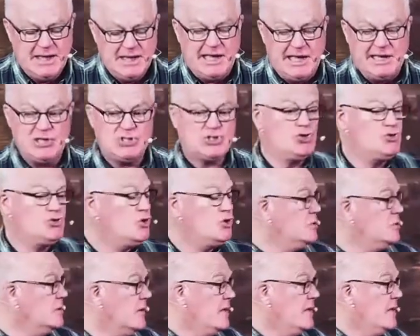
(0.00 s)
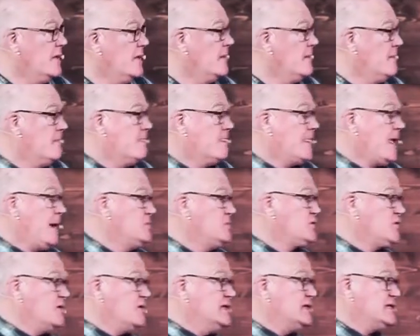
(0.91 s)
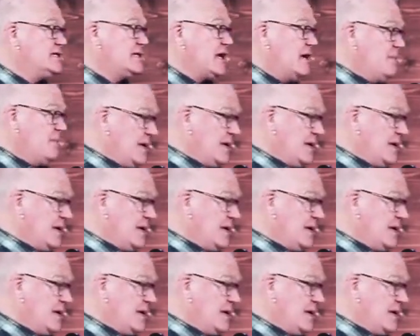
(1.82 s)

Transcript: And it's true. I'm sorry this is going to